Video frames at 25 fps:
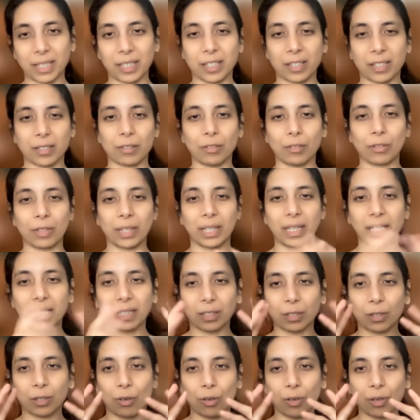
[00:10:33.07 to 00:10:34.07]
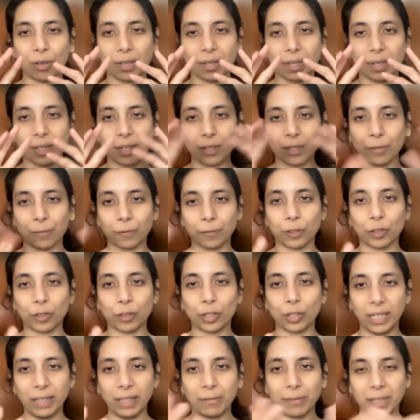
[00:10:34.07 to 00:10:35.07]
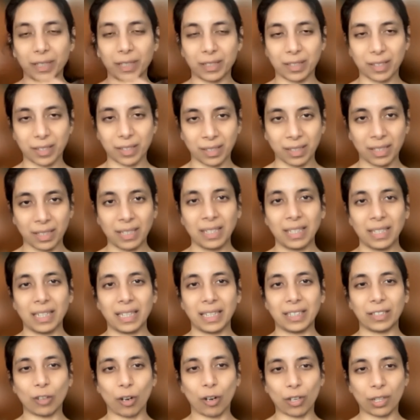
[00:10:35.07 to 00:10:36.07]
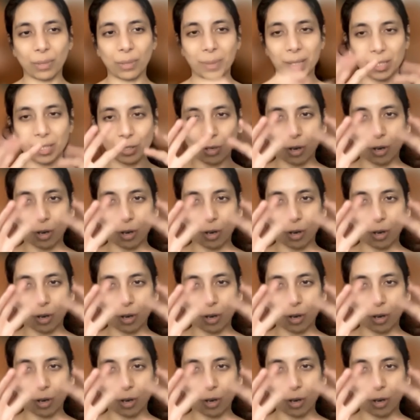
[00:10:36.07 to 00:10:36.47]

such as looking at co-occurrence of 3 words in documents.